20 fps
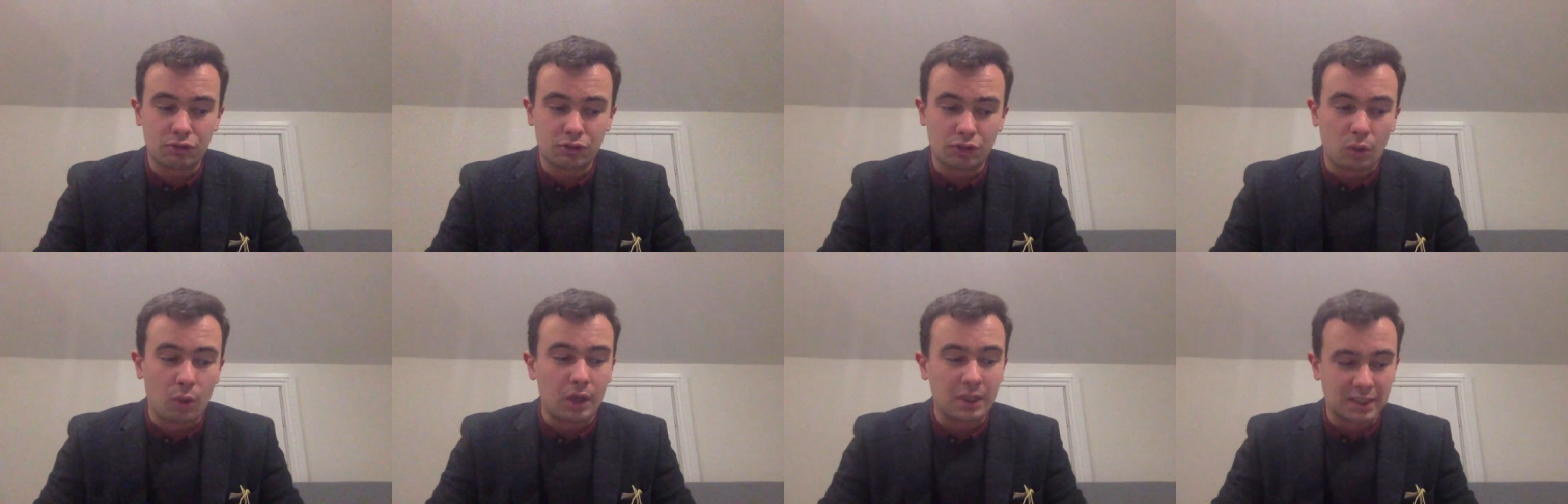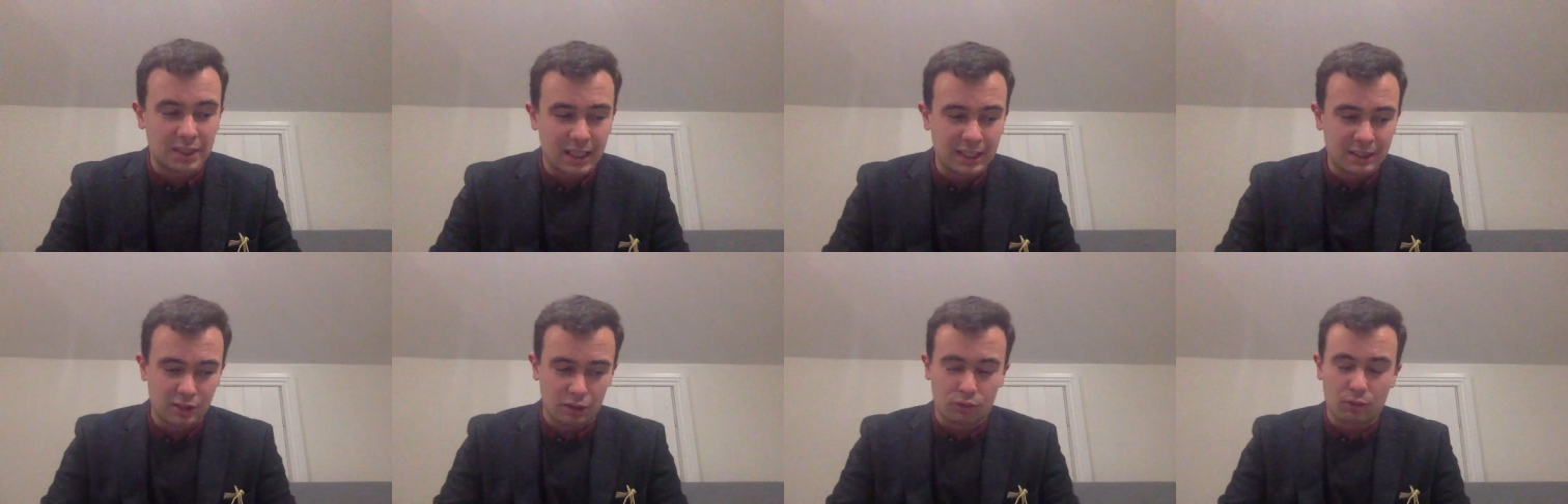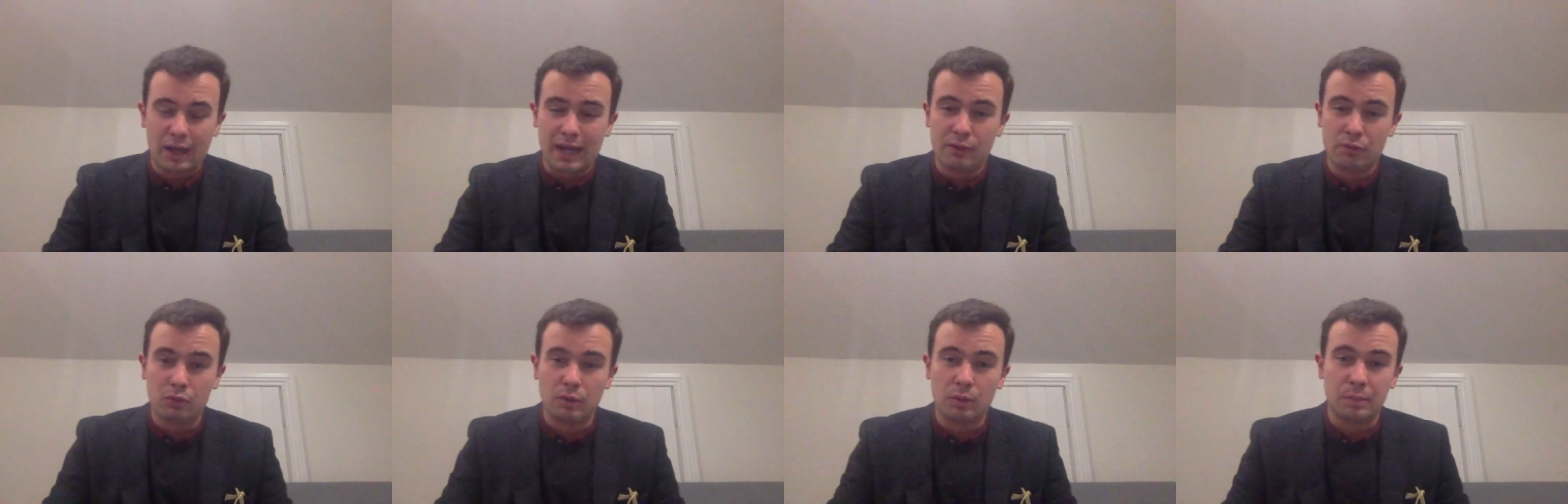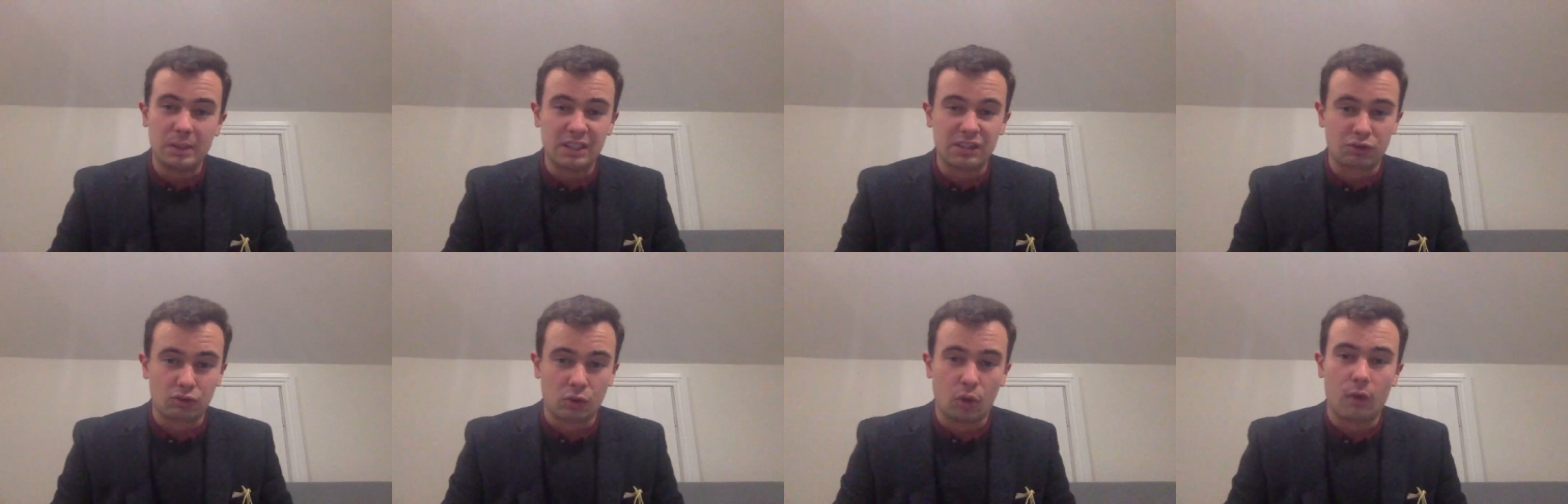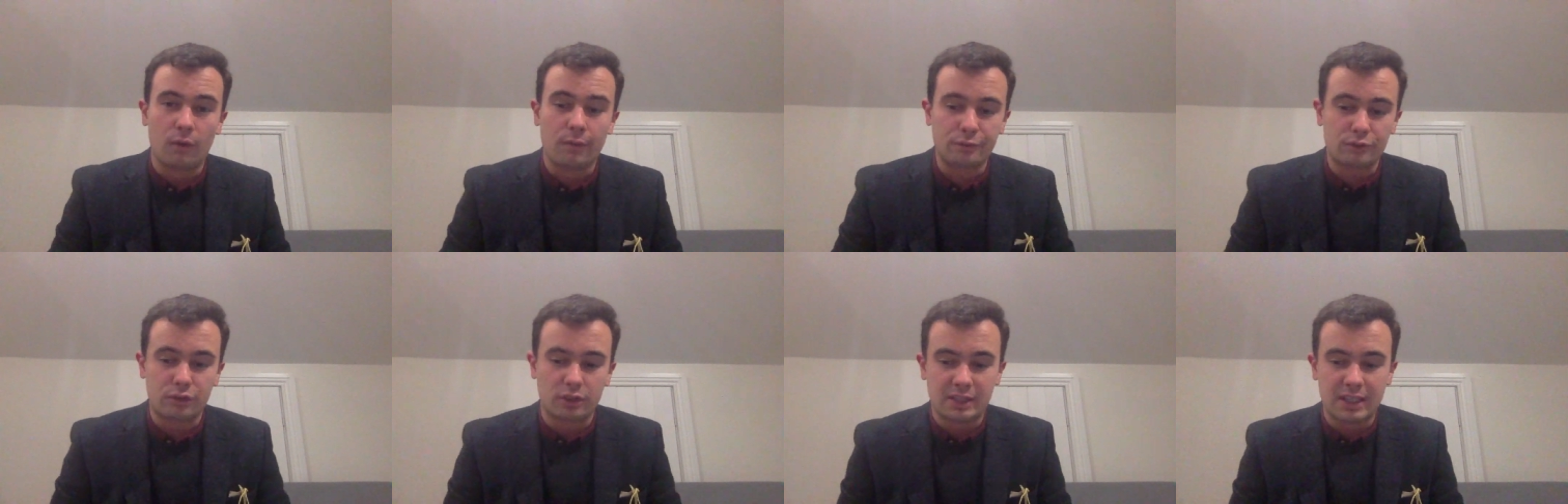So I think the ground will be
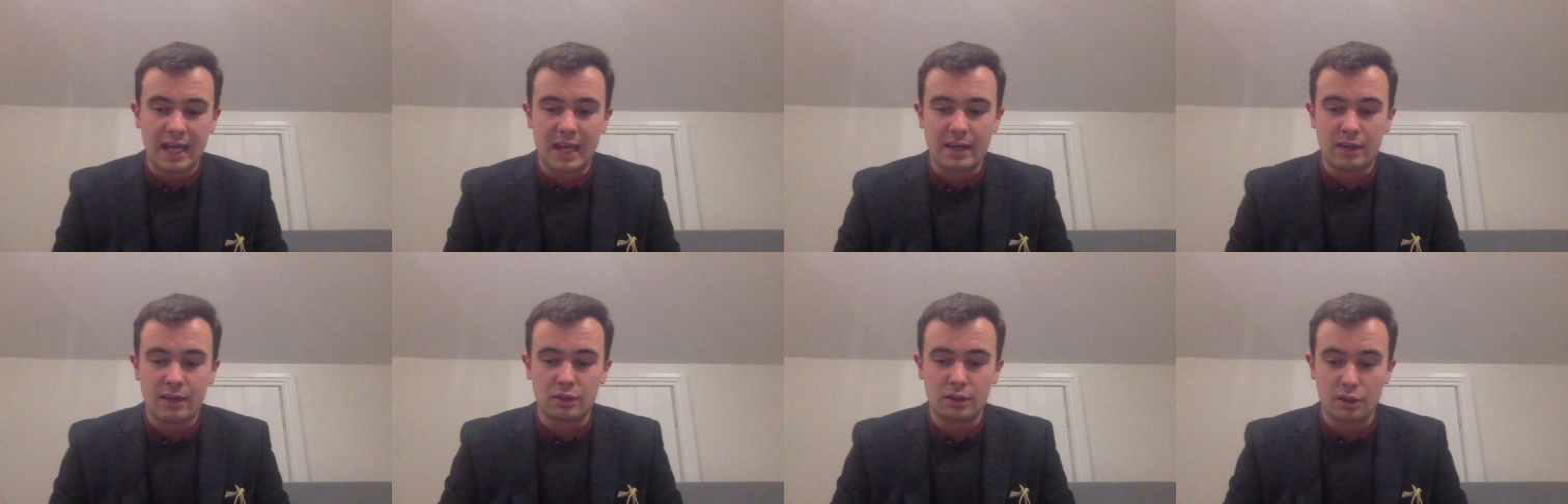softer than